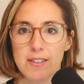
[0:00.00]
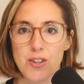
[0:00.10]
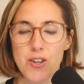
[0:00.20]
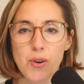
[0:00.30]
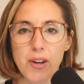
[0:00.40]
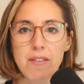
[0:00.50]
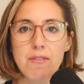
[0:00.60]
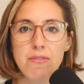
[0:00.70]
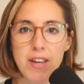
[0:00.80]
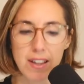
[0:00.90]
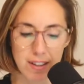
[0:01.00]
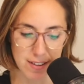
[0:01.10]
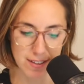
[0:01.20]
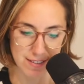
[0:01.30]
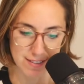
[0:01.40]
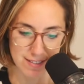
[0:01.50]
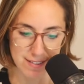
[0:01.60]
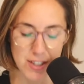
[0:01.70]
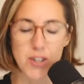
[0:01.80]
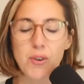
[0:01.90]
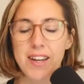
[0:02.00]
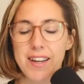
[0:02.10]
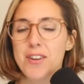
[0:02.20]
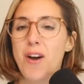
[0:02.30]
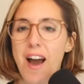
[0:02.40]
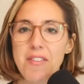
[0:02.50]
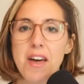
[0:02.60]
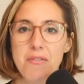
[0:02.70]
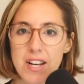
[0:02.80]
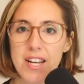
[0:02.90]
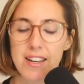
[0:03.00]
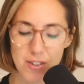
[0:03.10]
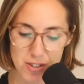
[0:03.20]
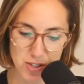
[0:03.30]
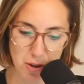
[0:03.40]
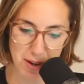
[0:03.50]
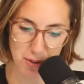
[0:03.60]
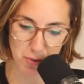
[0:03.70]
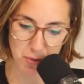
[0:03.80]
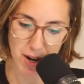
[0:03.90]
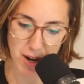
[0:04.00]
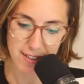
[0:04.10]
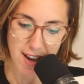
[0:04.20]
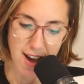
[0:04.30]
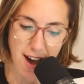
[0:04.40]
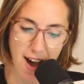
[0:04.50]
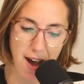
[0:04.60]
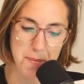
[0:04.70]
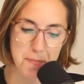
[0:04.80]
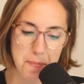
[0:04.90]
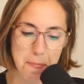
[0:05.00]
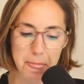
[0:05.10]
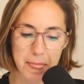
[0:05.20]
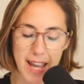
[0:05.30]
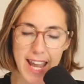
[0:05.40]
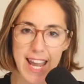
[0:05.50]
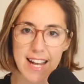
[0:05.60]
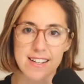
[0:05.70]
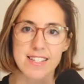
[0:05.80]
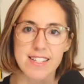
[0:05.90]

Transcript: You can feel you have that feeling in your stomach, right? And